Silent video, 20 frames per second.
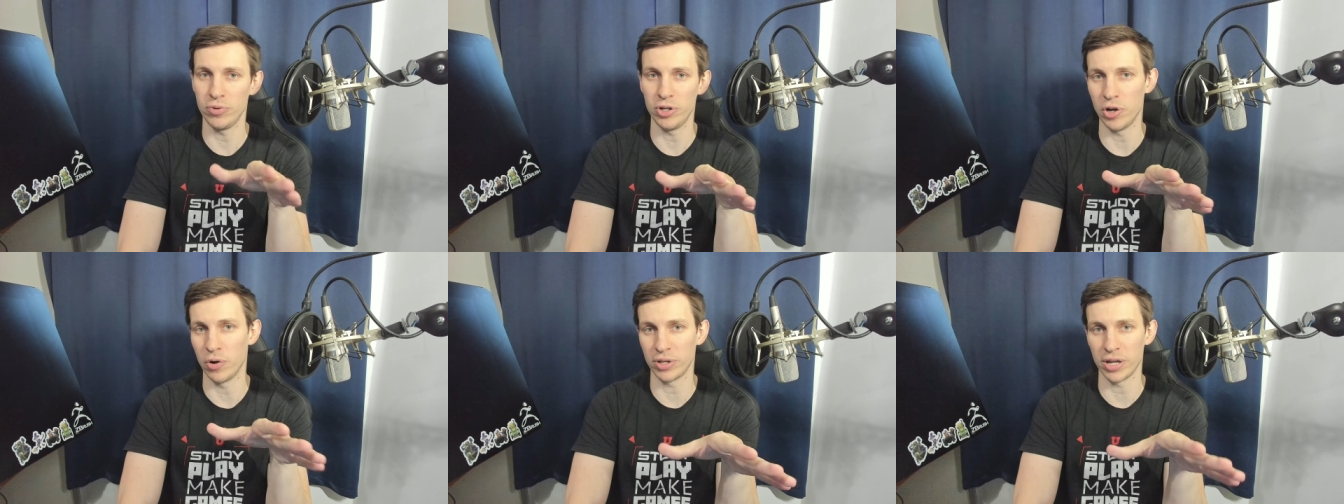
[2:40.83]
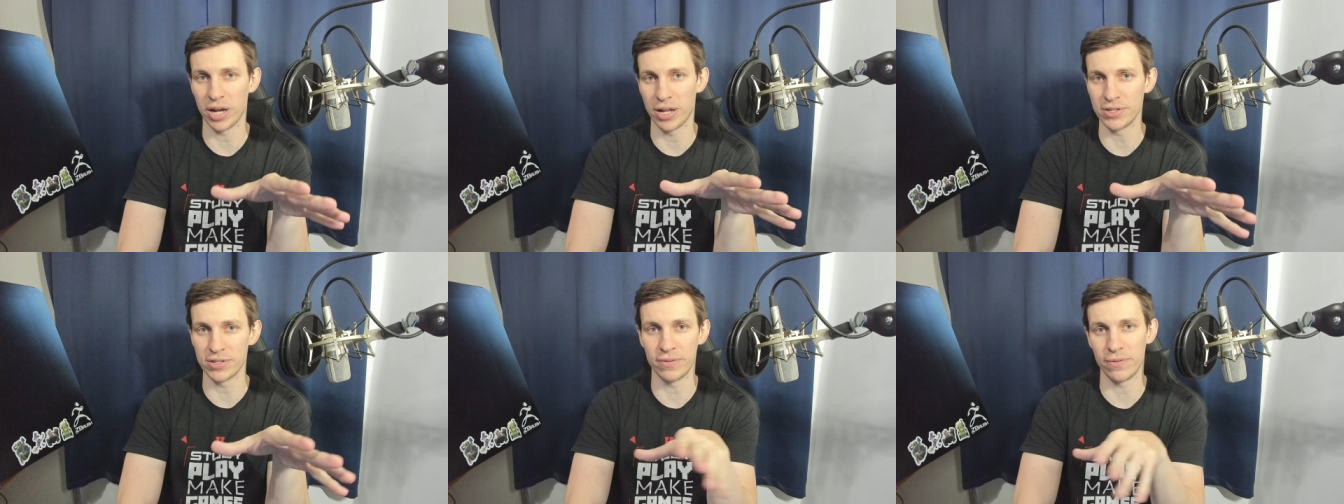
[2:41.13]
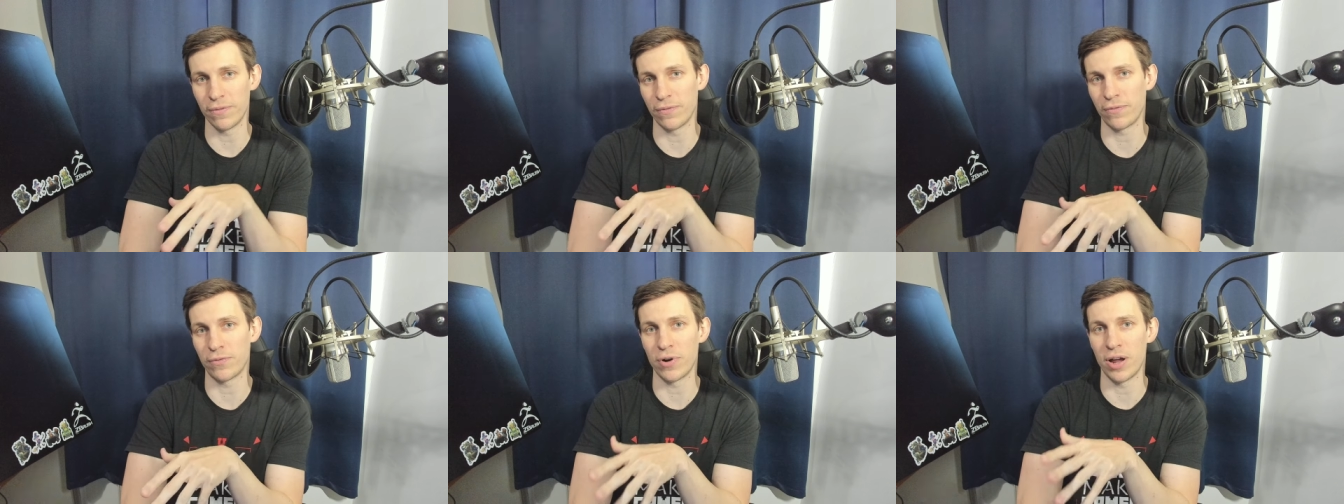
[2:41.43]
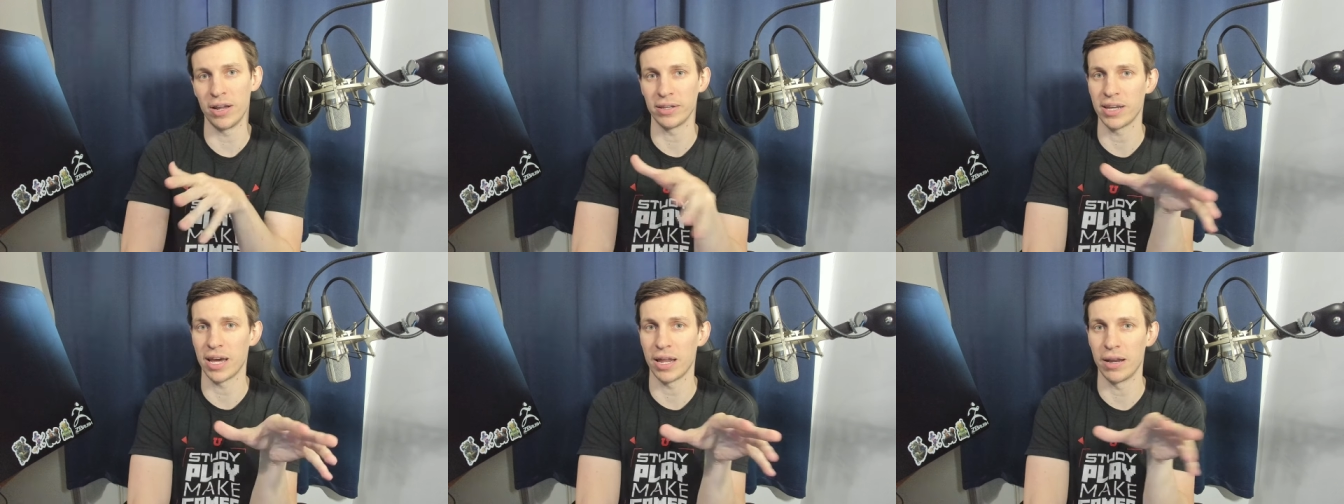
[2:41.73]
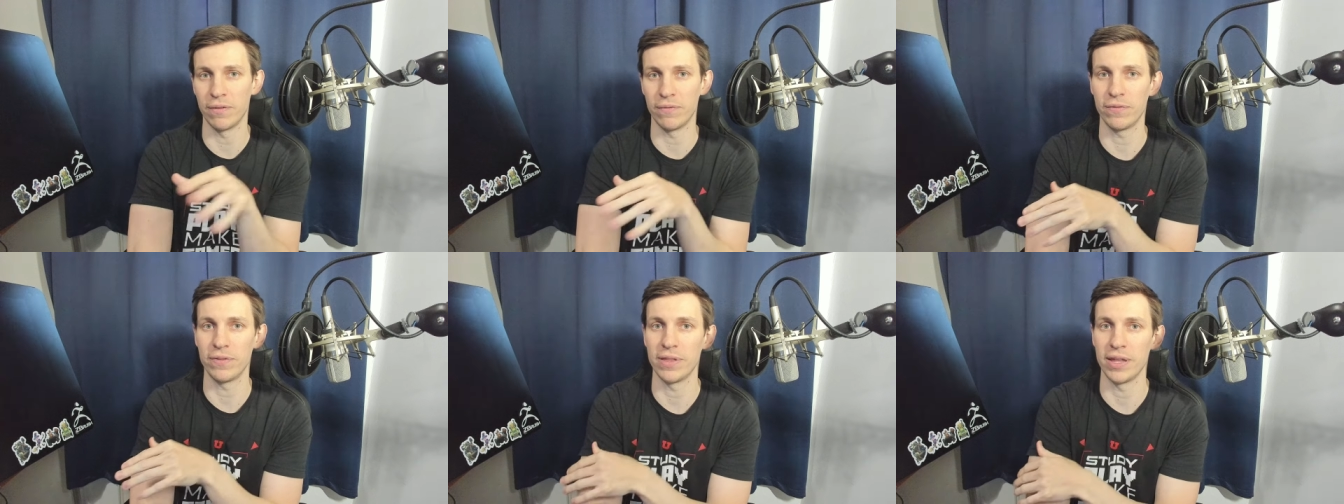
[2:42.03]
you know, guns in the front kind
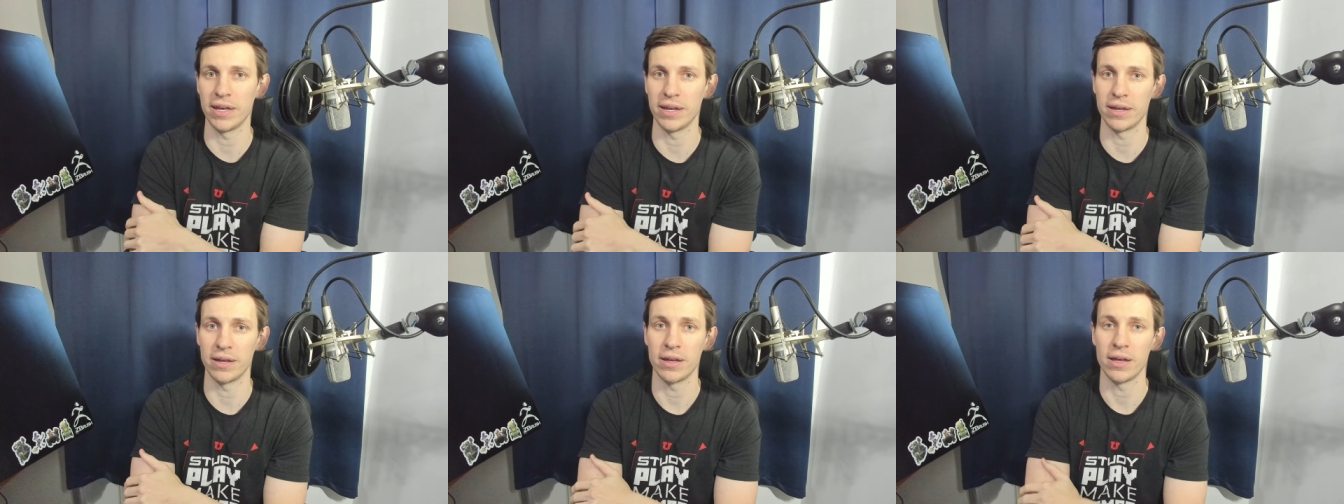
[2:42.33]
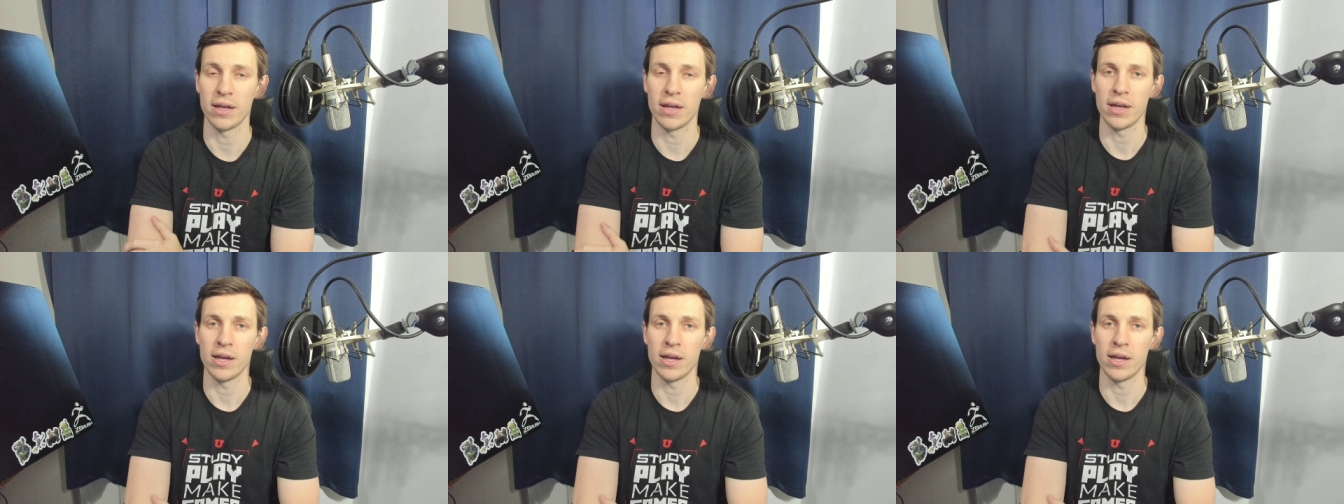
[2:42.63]
of thing.